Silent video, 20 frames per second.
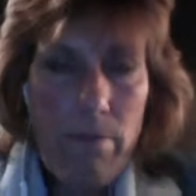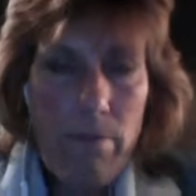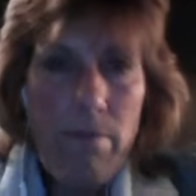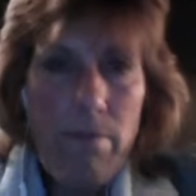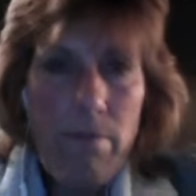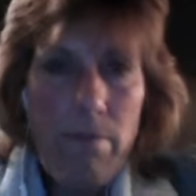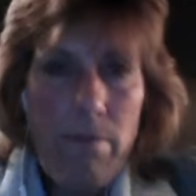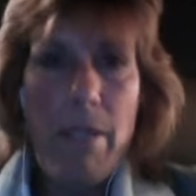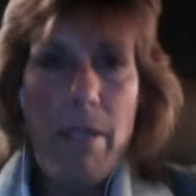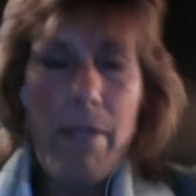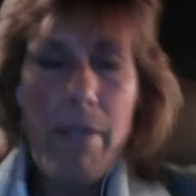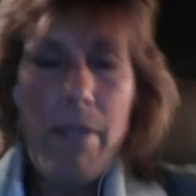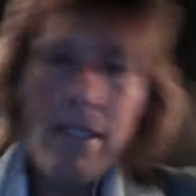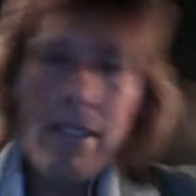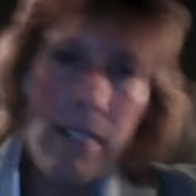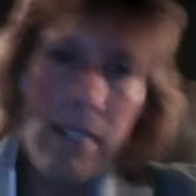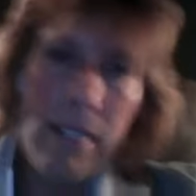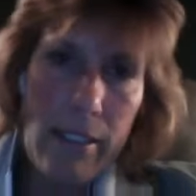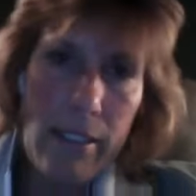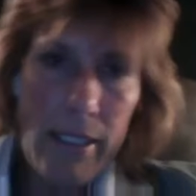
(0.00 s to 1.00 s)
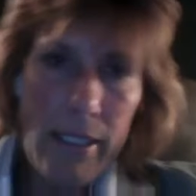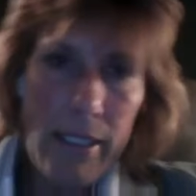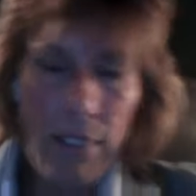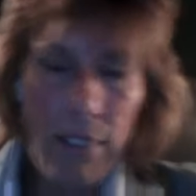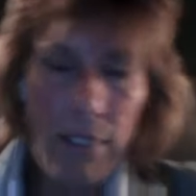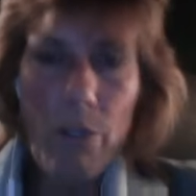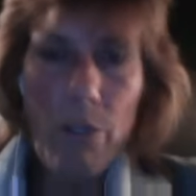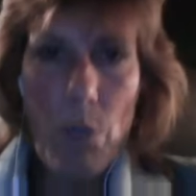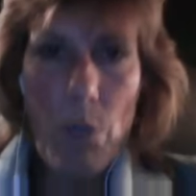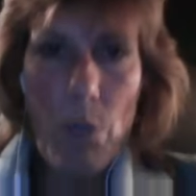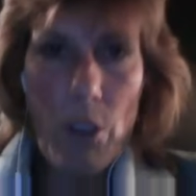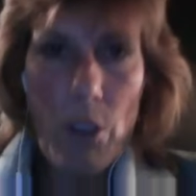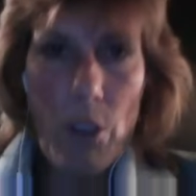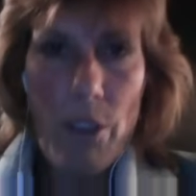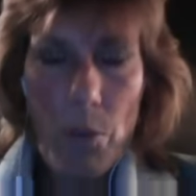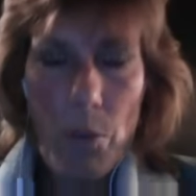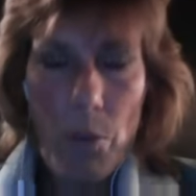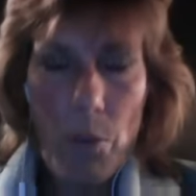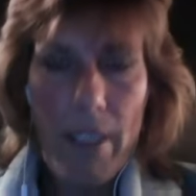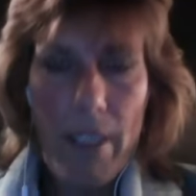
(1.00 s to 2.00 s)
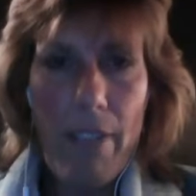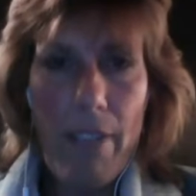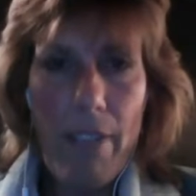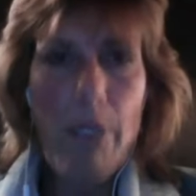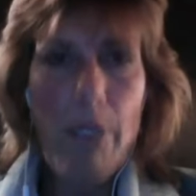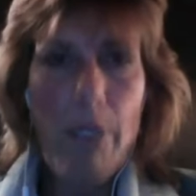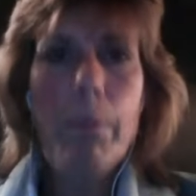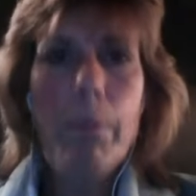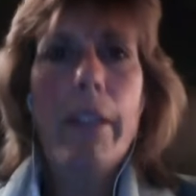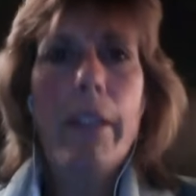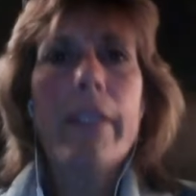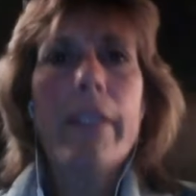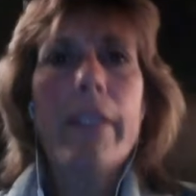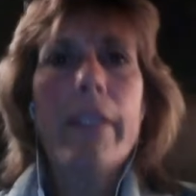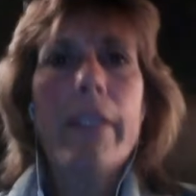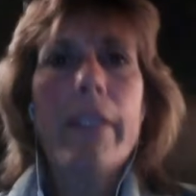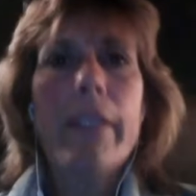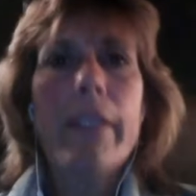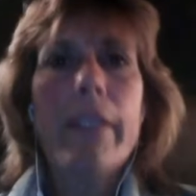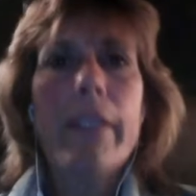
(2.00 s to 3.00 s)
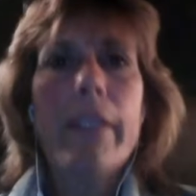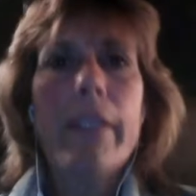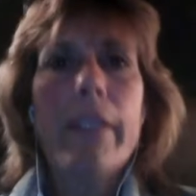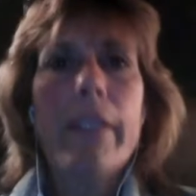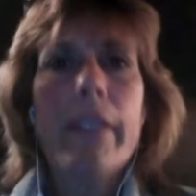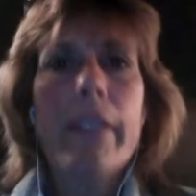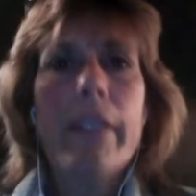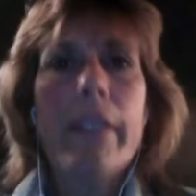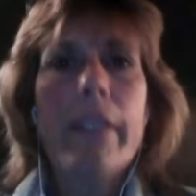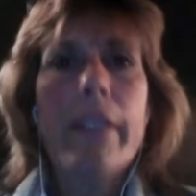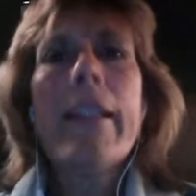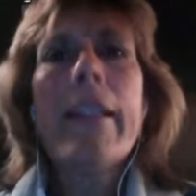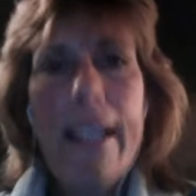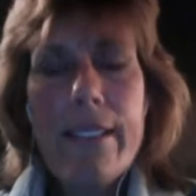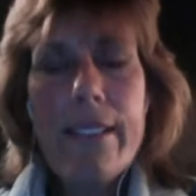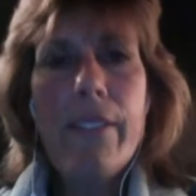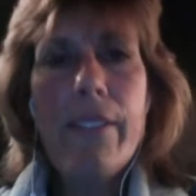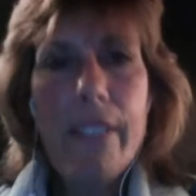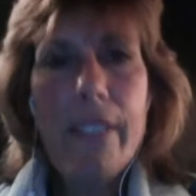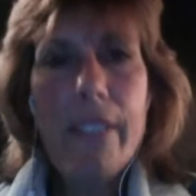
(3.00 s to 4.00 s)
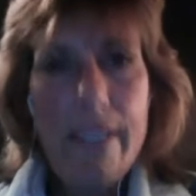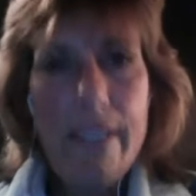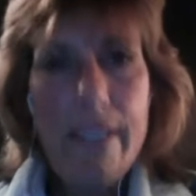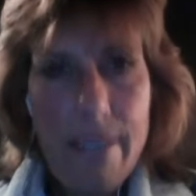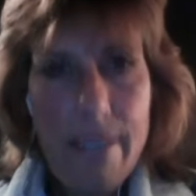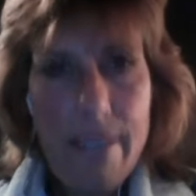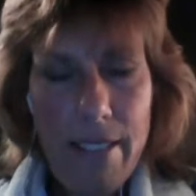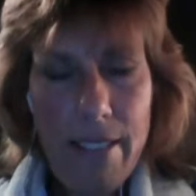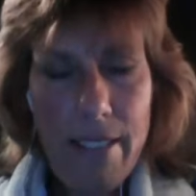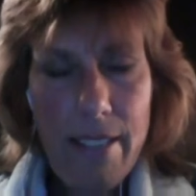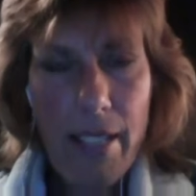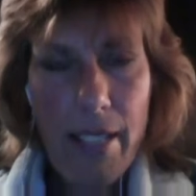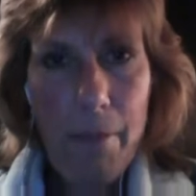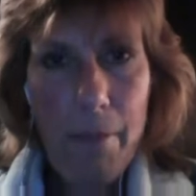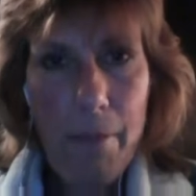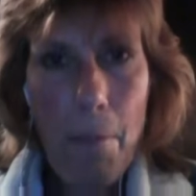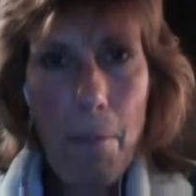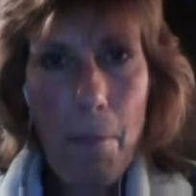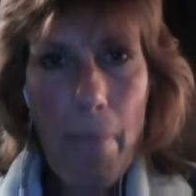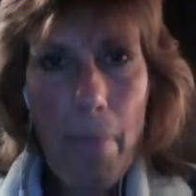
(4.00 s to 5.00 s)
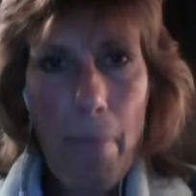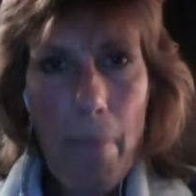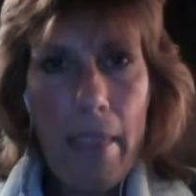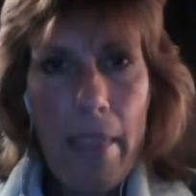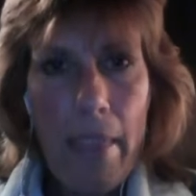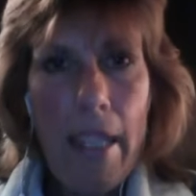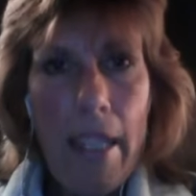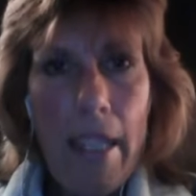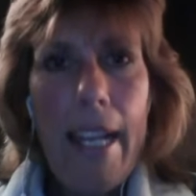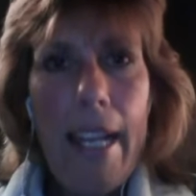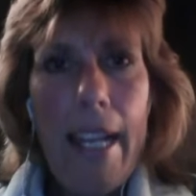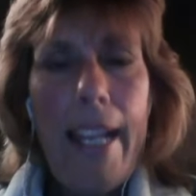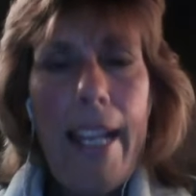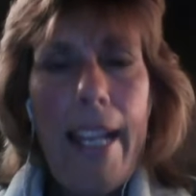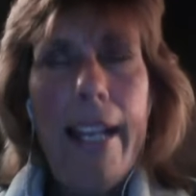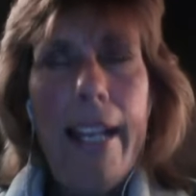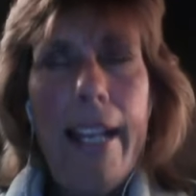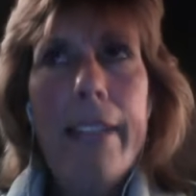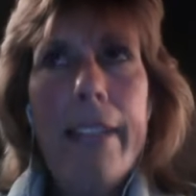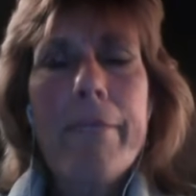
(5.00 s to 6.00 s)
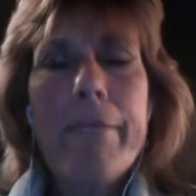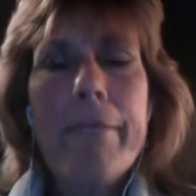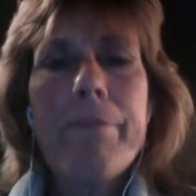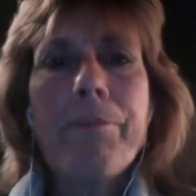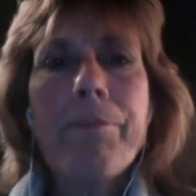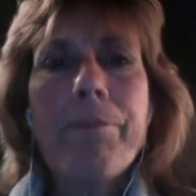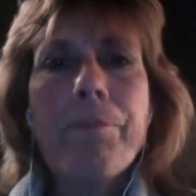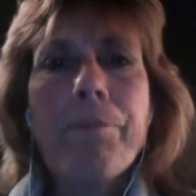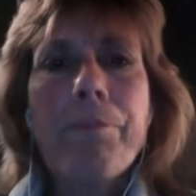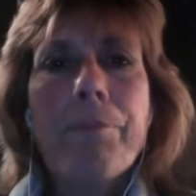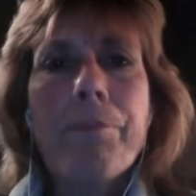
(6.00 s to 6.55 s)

maybe slightly different words, whatever. But the essence of it is the same. And